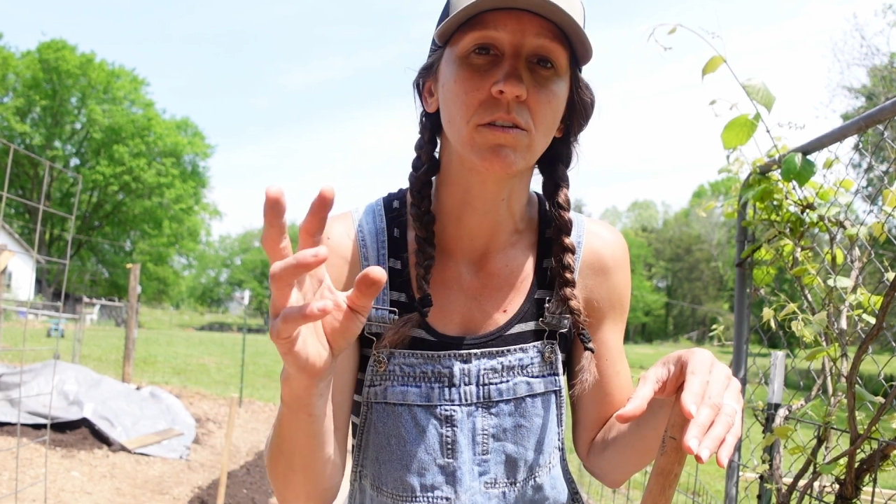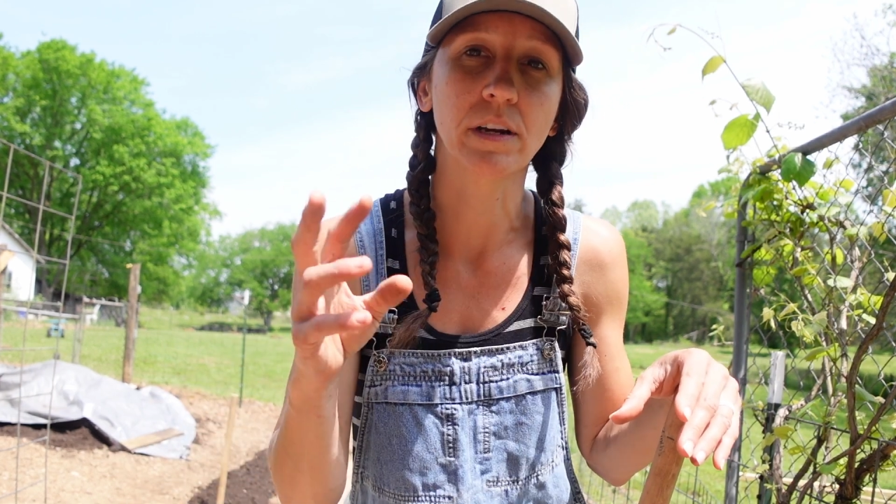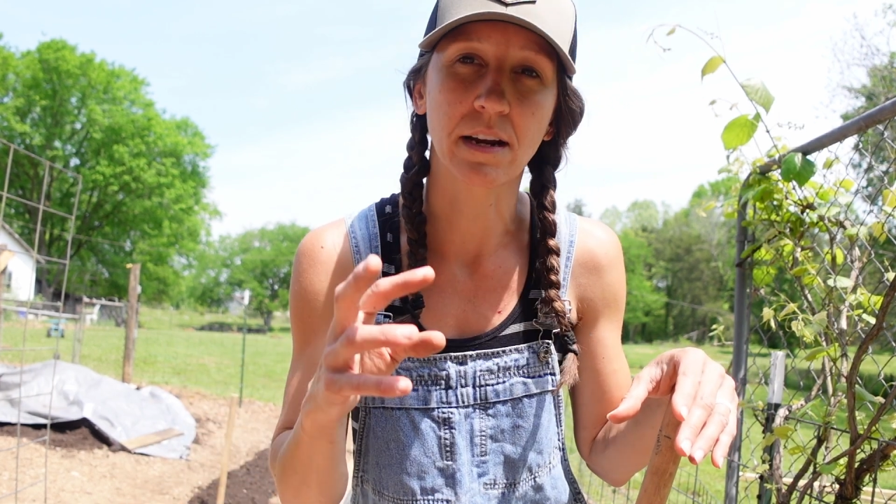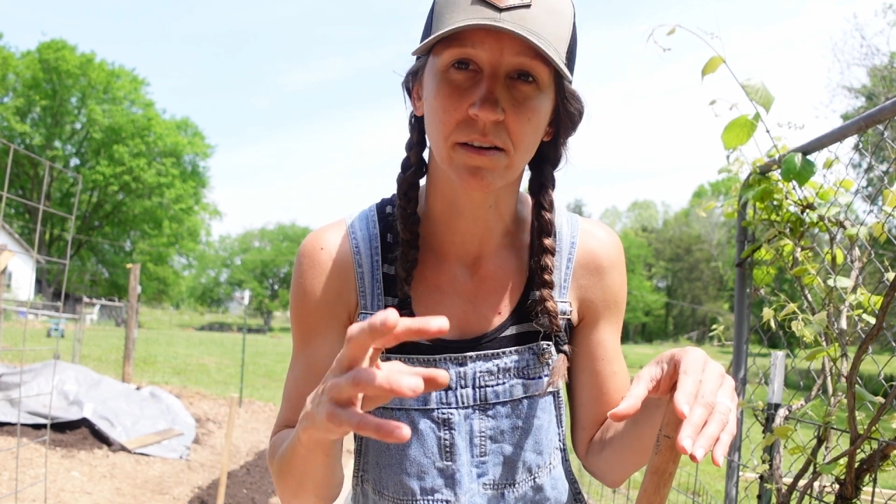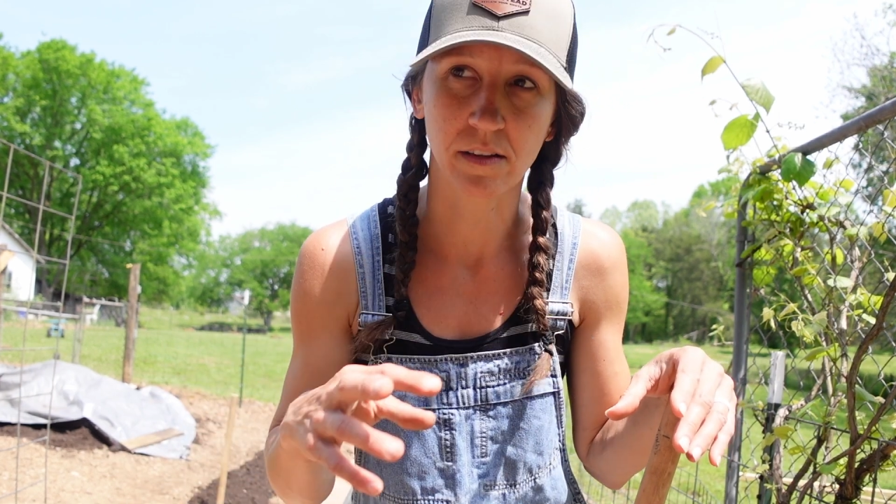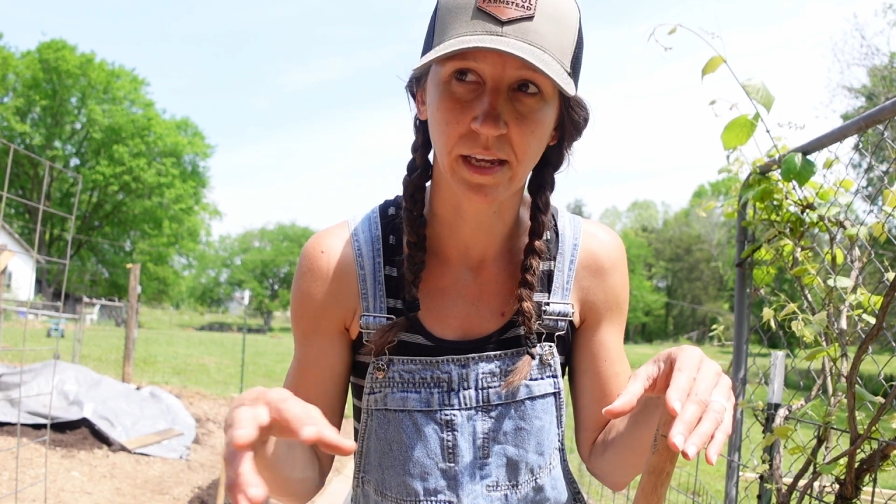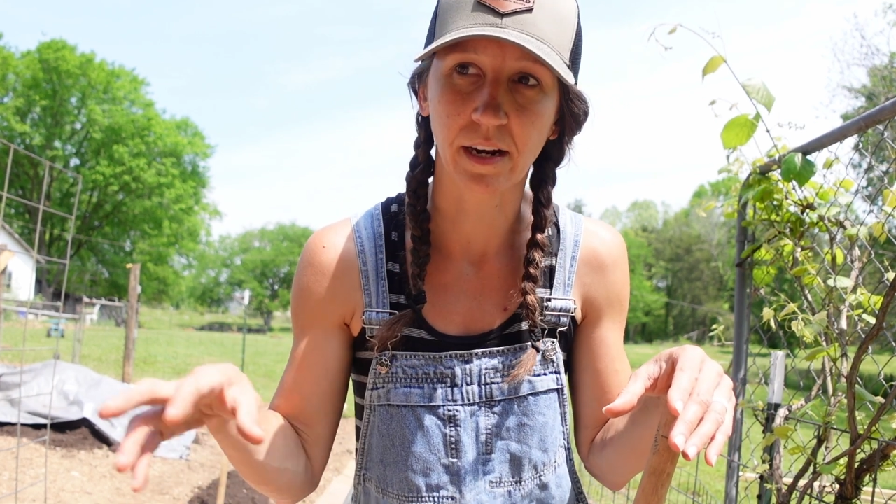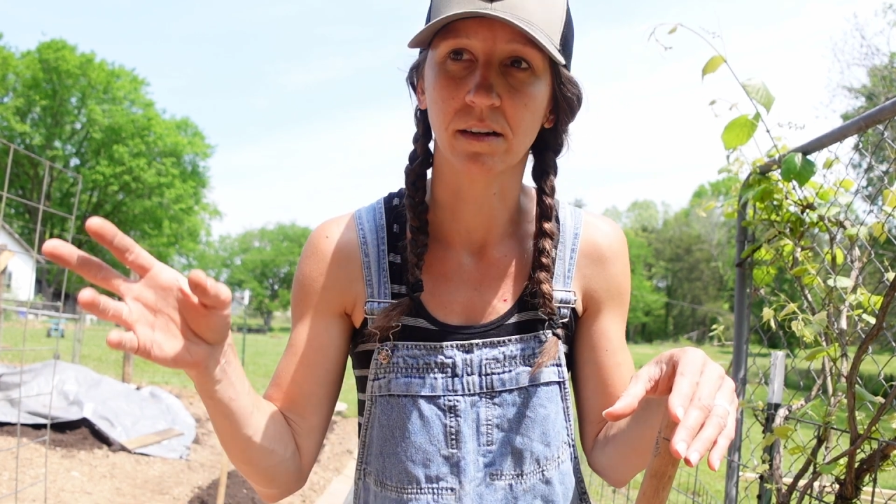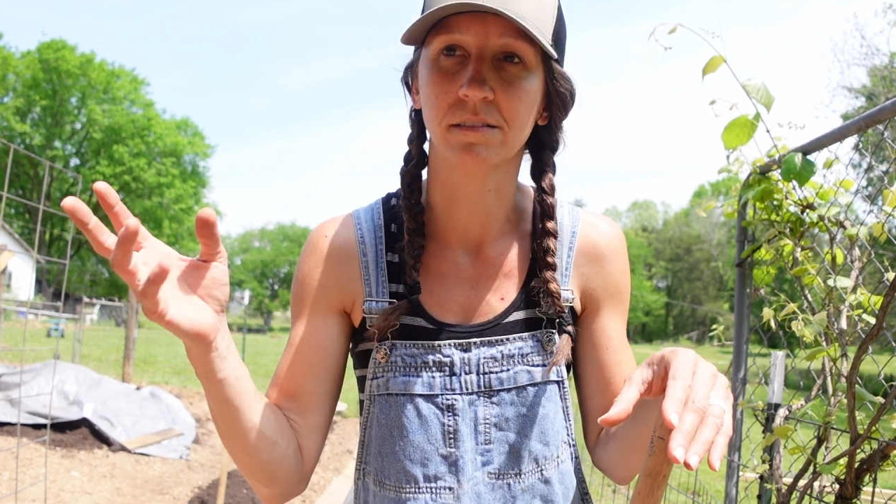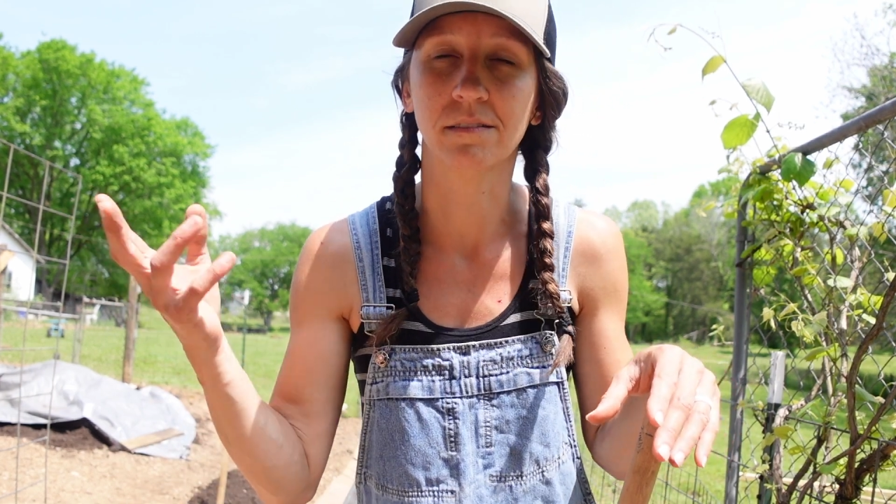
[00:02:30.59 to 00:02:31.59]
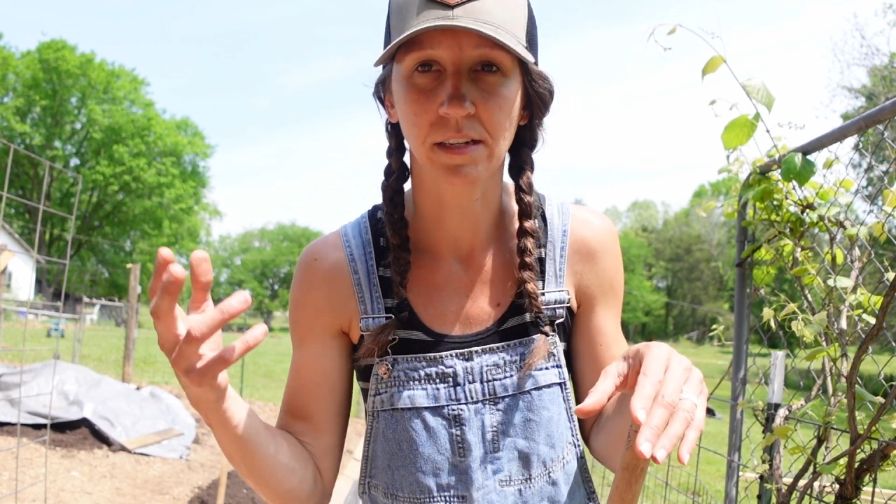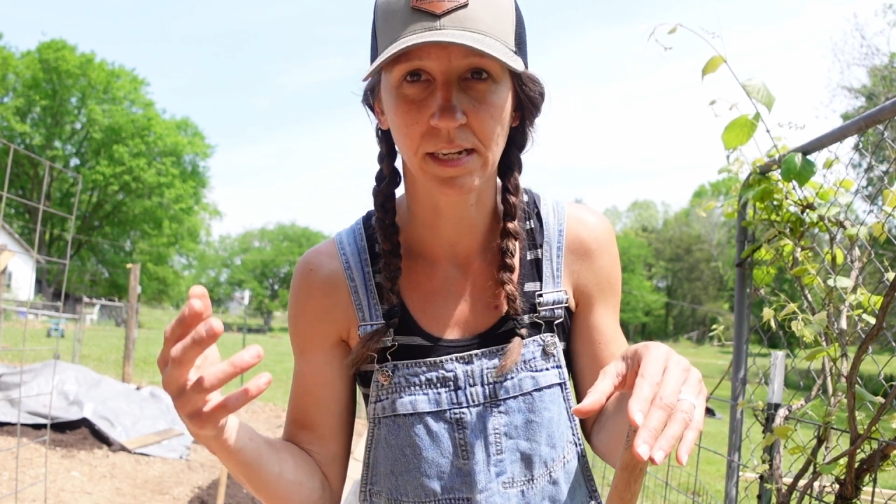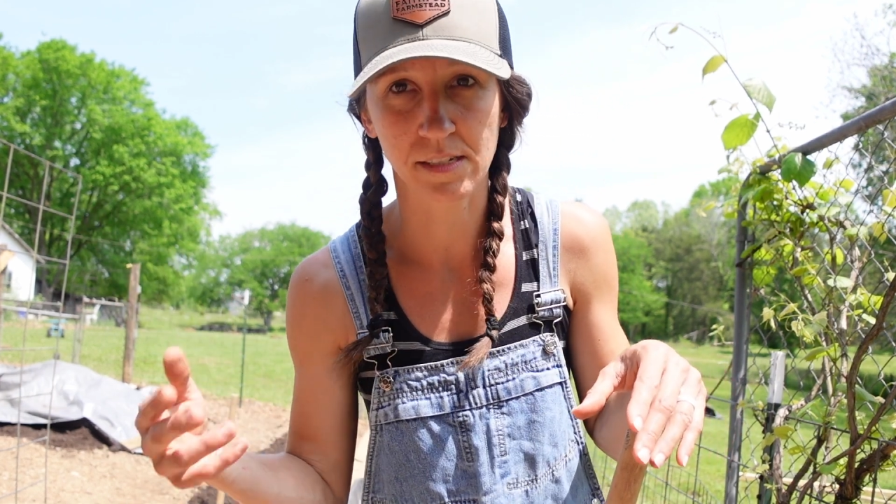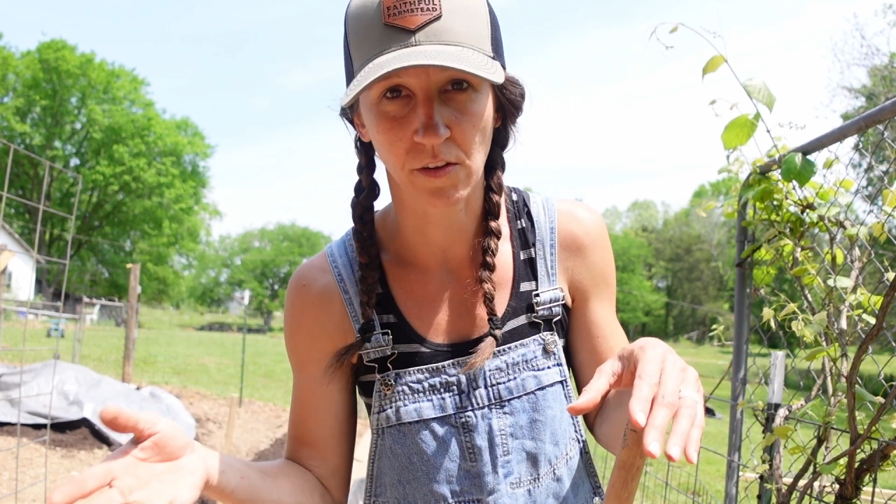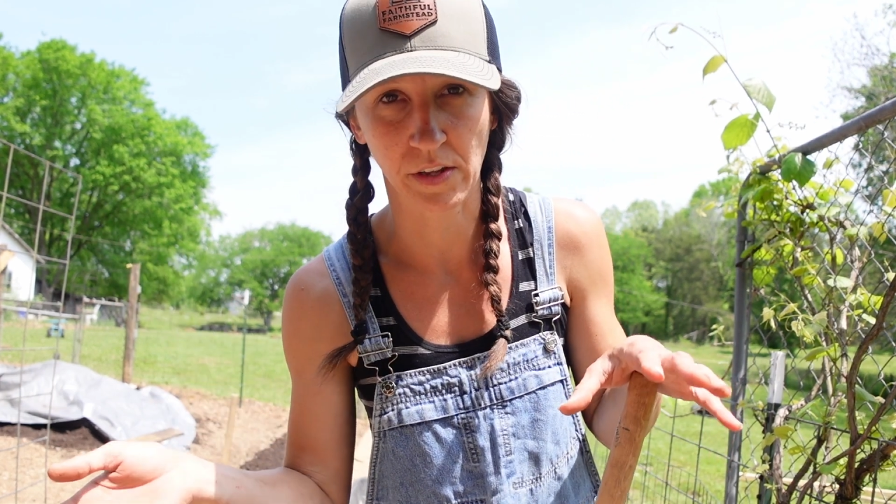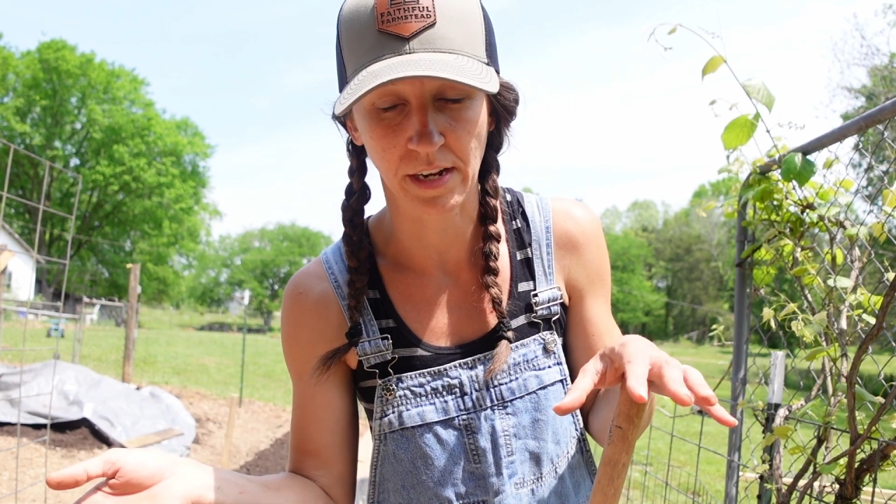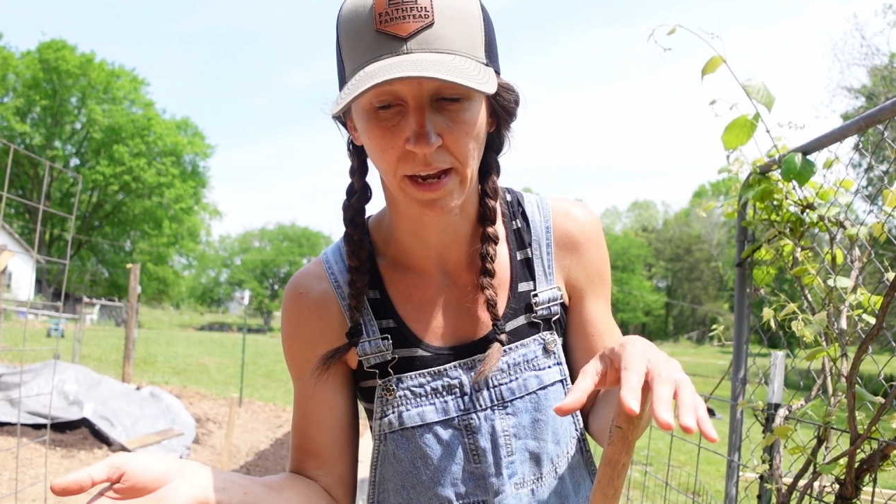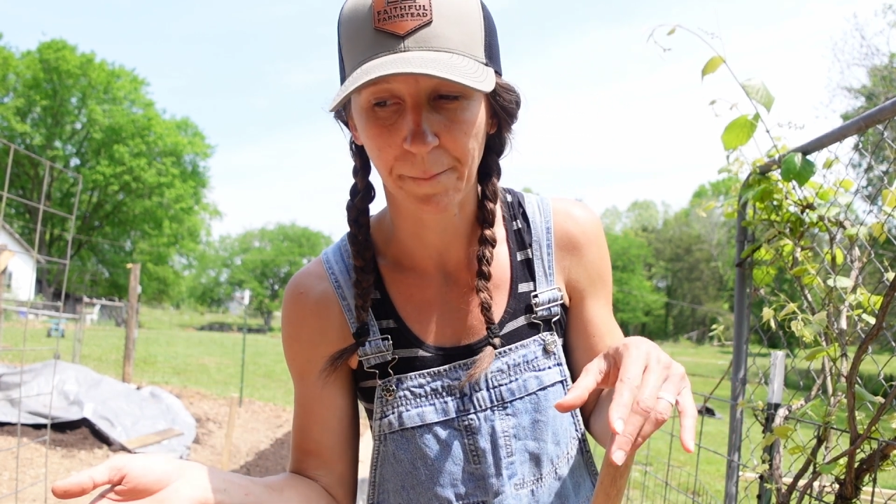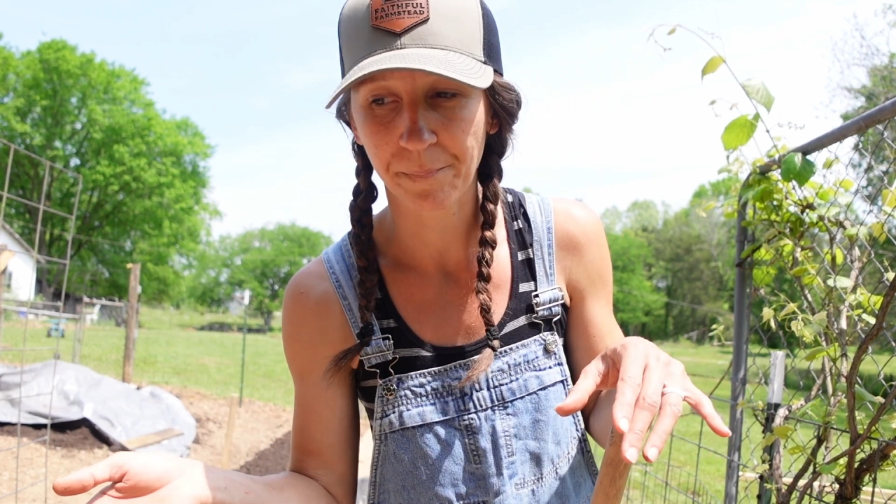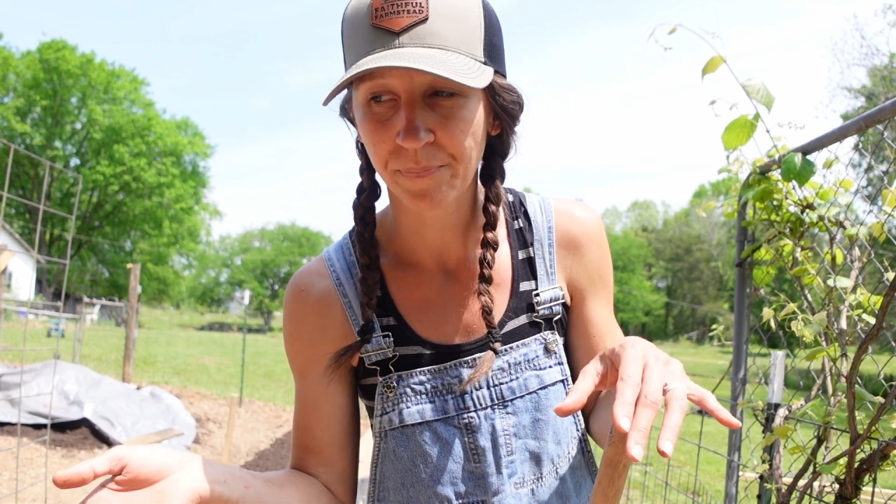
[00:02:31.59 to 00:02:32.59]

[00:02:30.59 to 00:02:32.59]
here and there until they die.